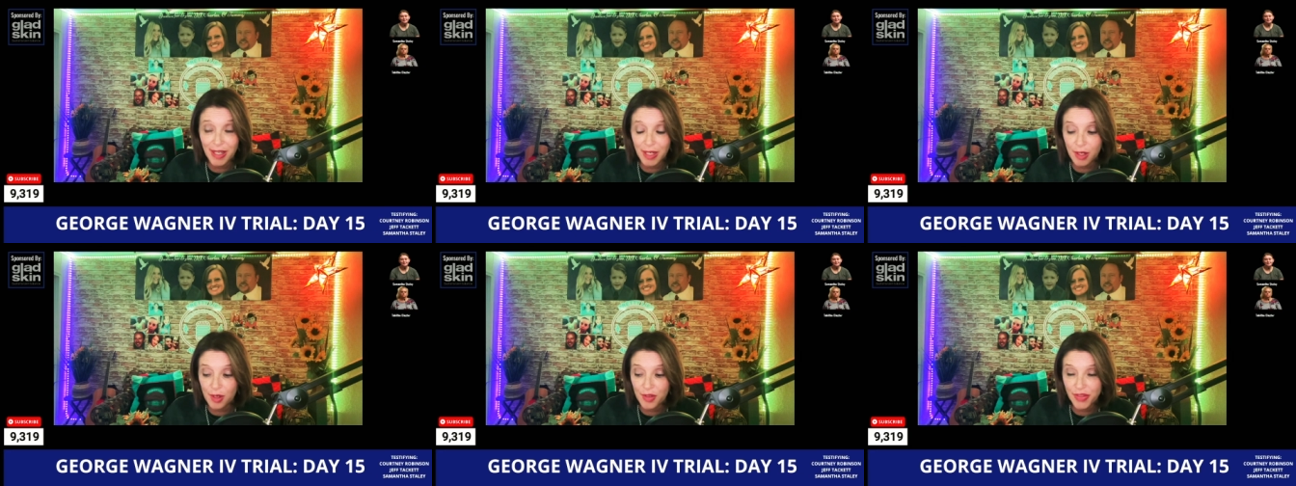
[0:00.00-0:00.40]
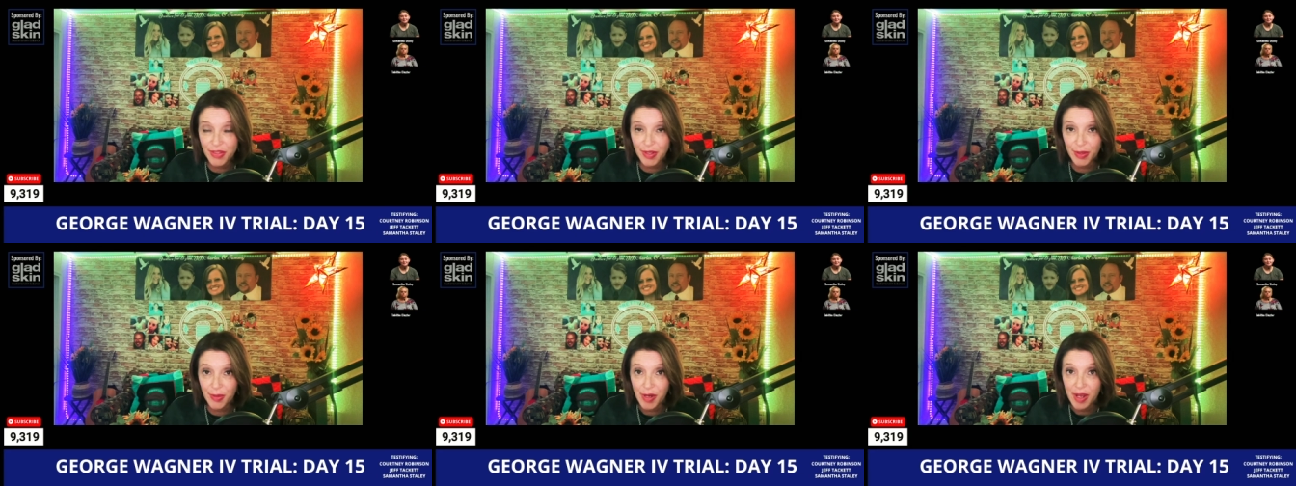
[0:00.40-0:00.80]
And
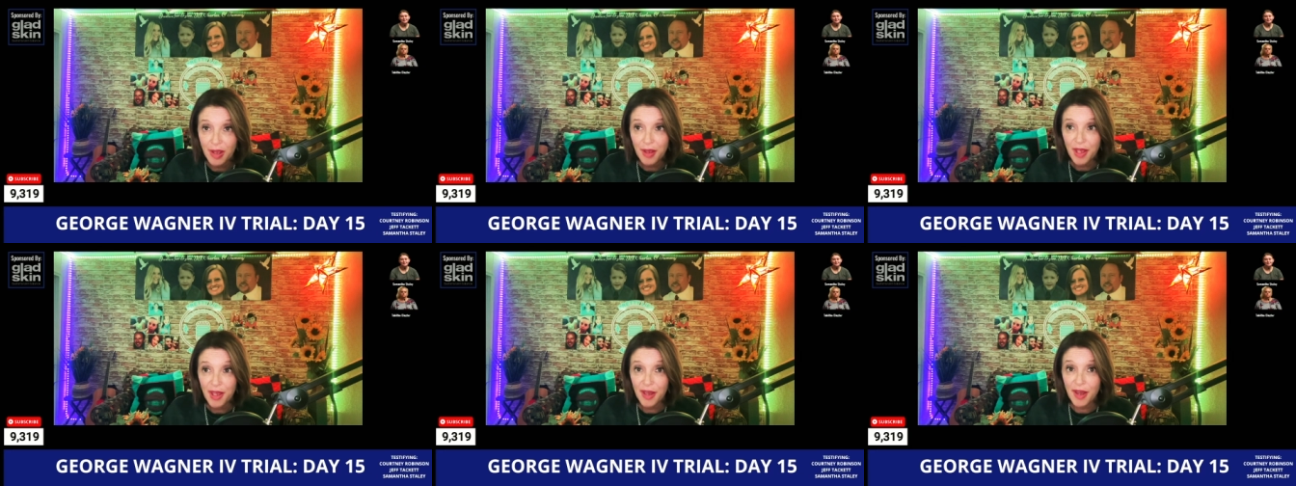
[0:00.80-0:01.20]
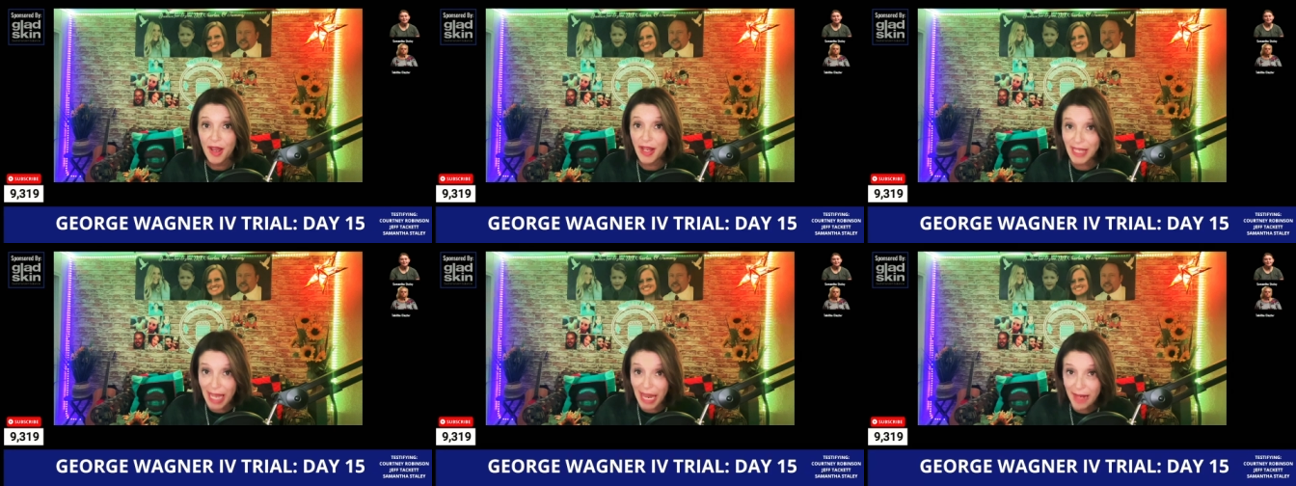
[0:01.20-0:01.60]
also, I
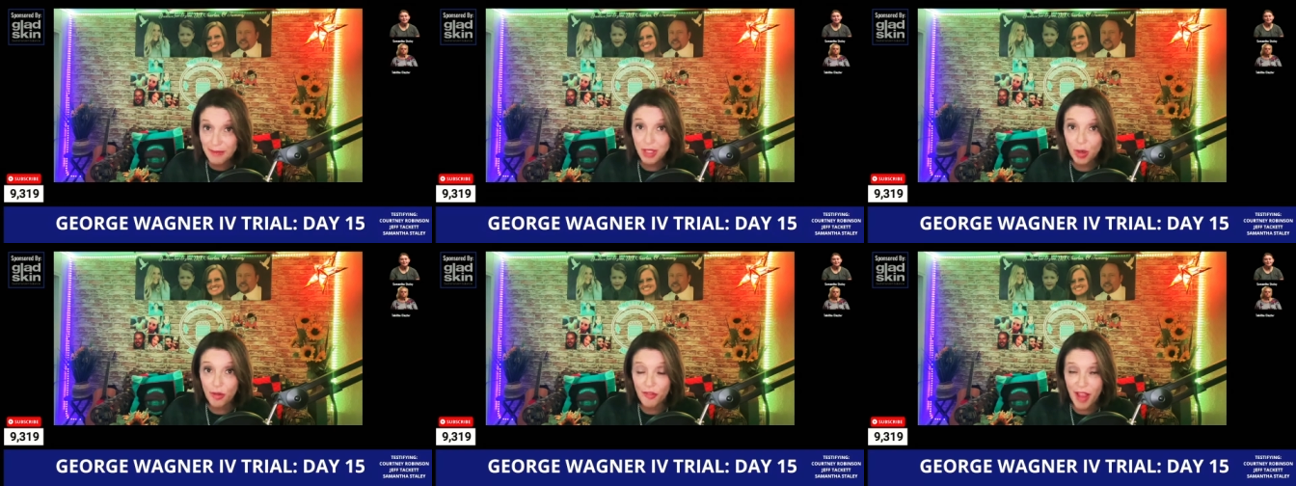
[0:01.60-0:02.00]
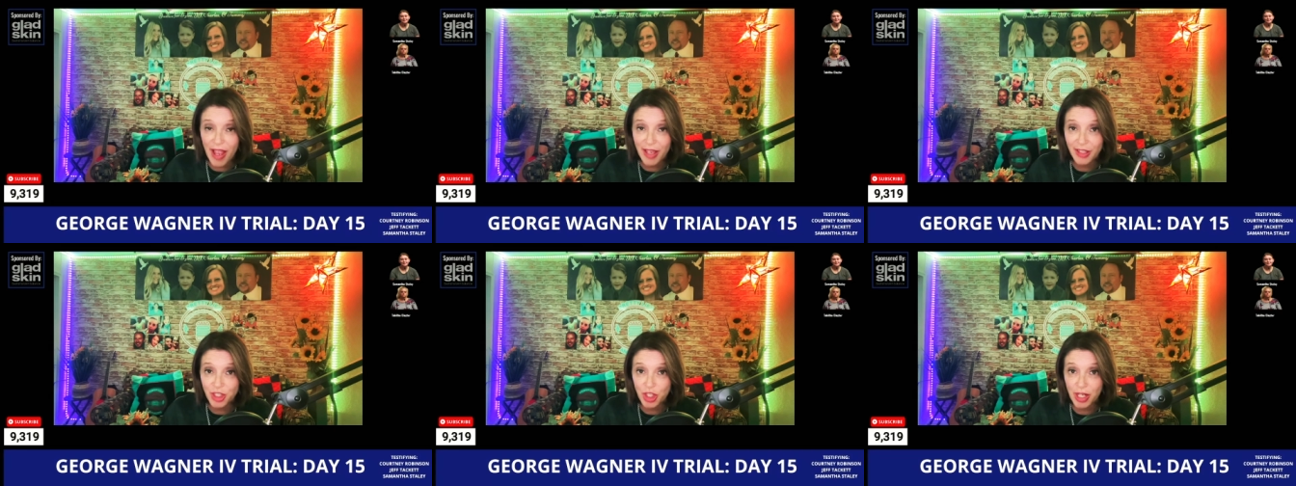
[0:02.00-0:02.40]
came so
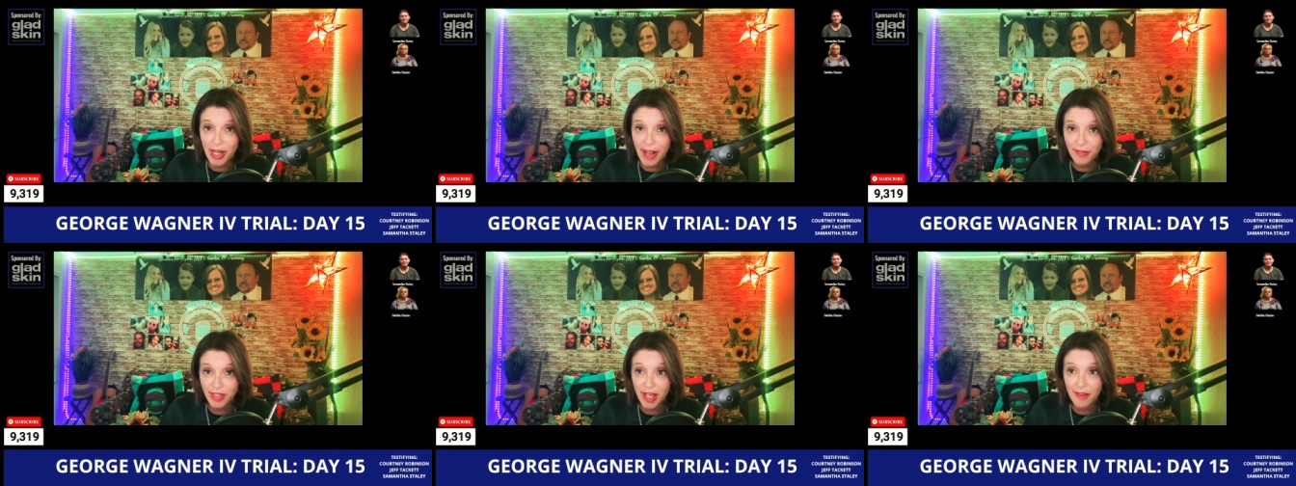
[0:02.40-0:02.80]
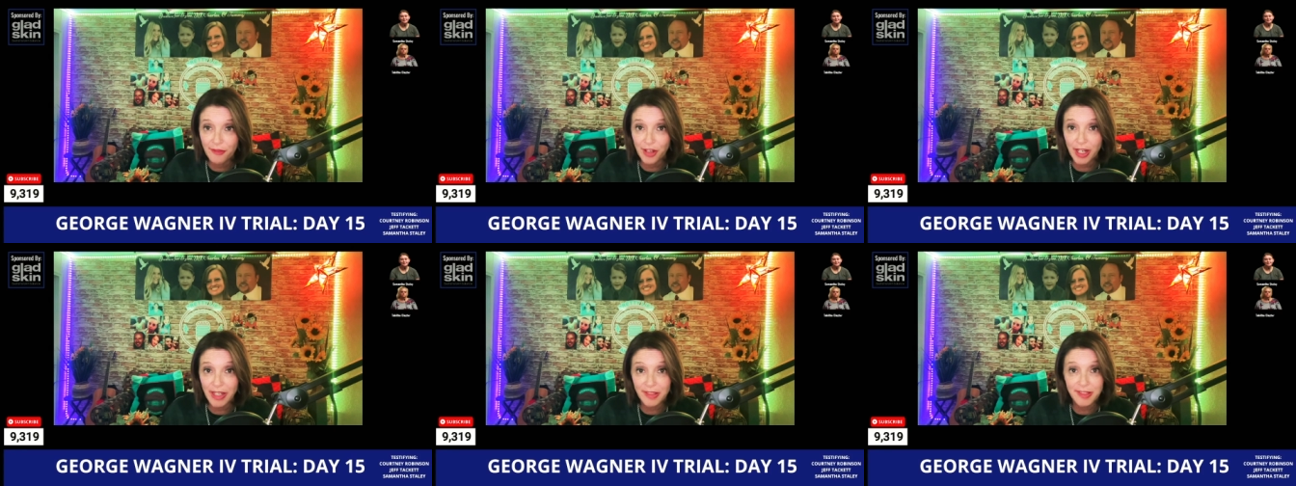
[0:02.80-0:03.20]
fast, she didn't have time
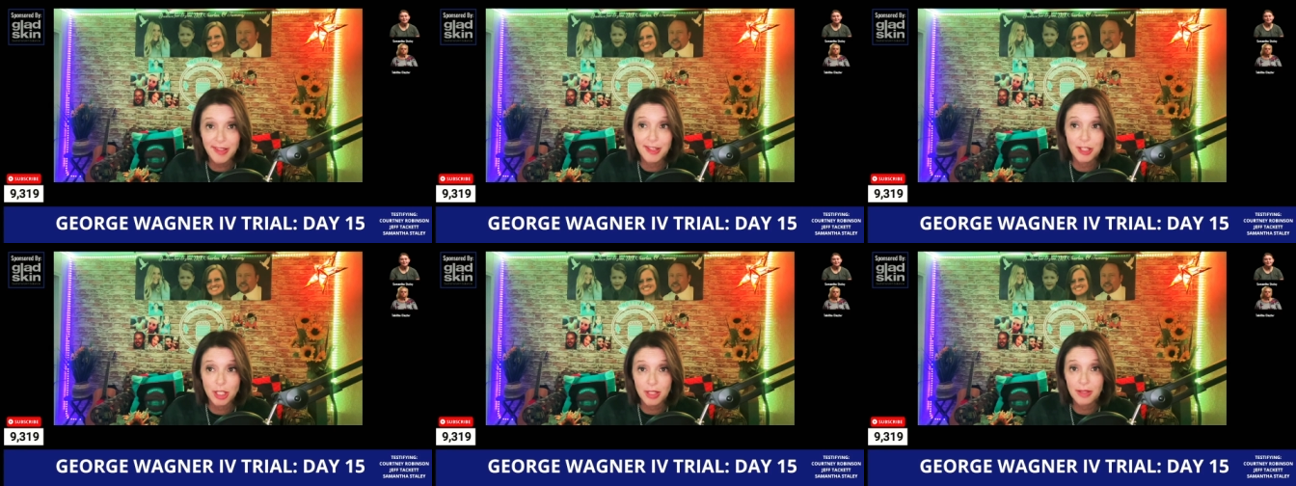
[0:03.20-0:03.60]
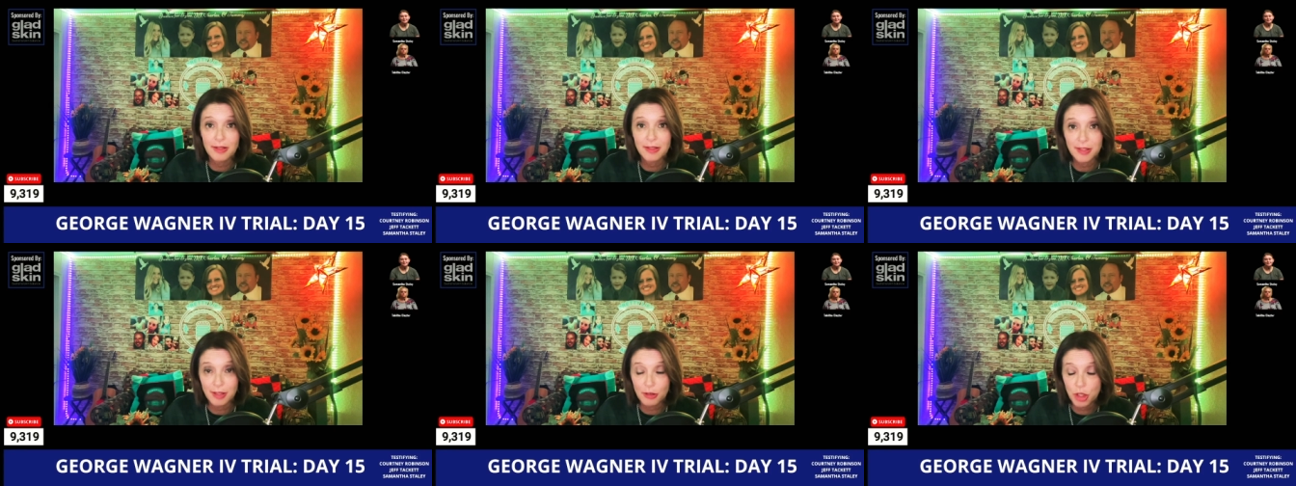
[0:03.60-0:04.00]
for anesthesia.
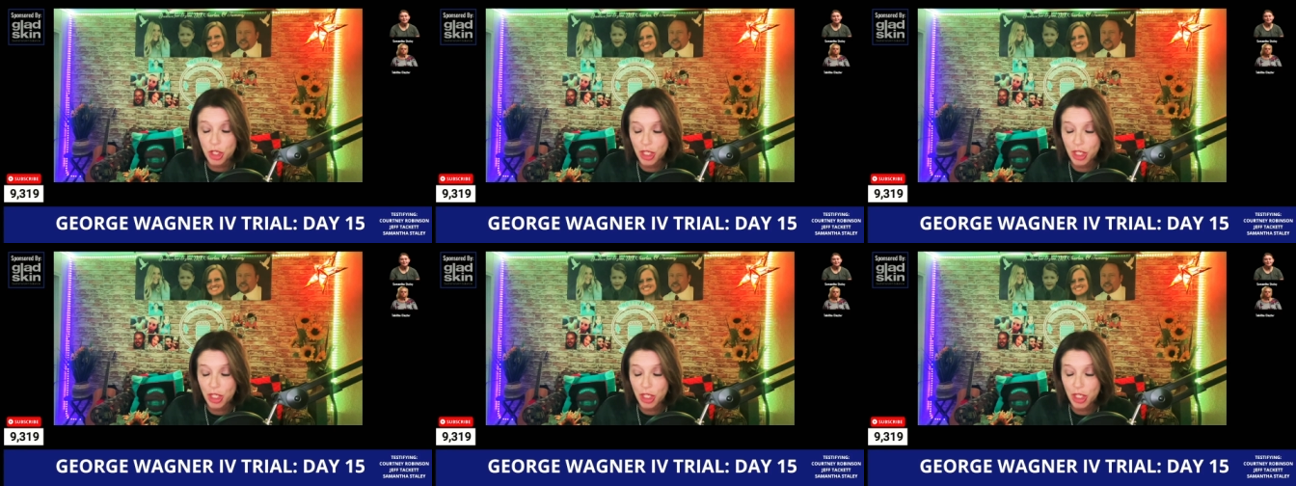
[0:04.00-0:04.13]
So, she